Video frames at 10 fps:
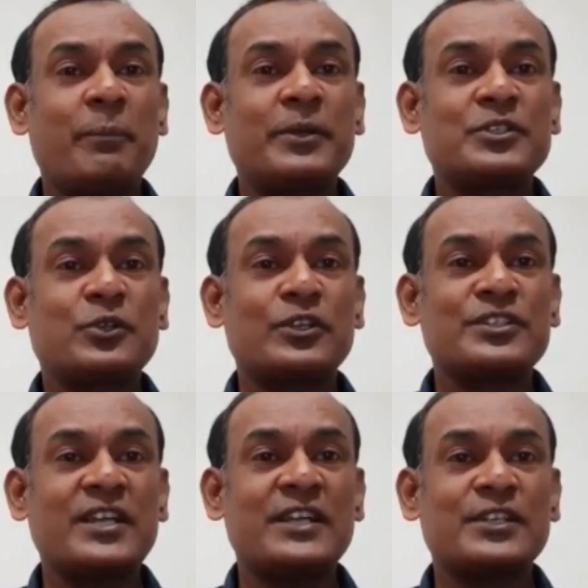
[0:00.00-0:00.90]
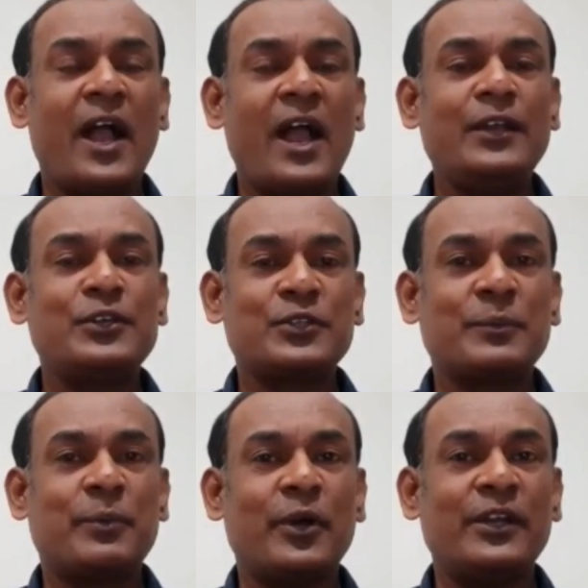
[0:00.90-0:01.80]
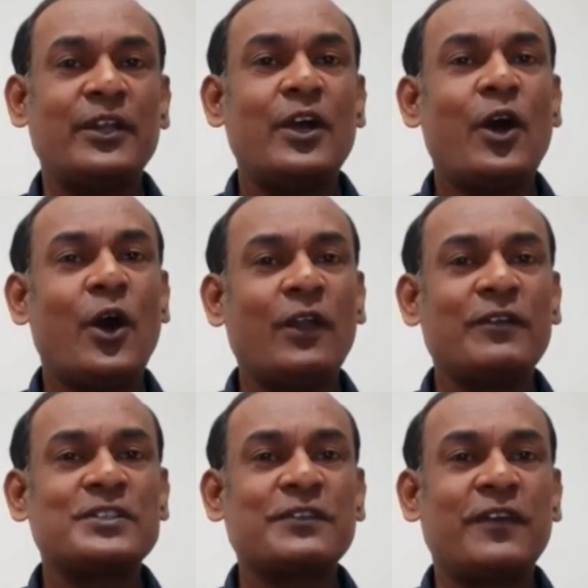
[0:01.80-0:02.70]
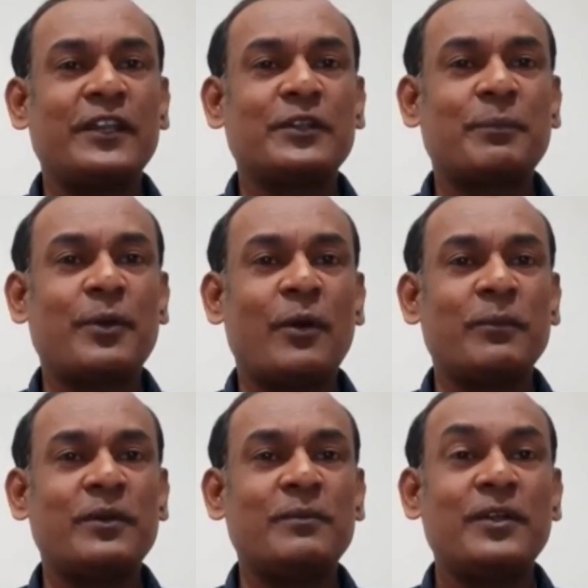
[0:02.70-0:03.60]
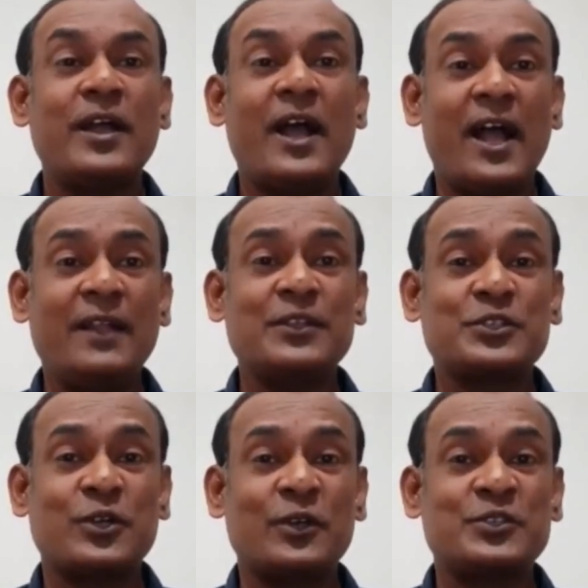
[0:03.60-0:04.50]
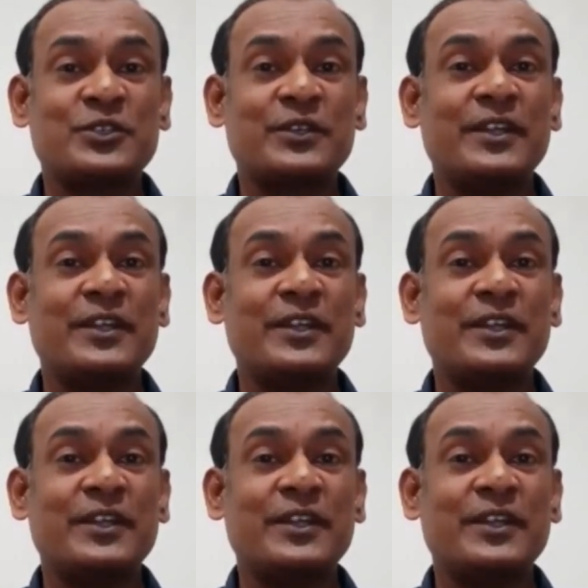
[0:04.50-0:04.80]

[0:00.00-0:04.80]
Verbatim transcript: pitch concise and to the point. Always define the problem and the solution.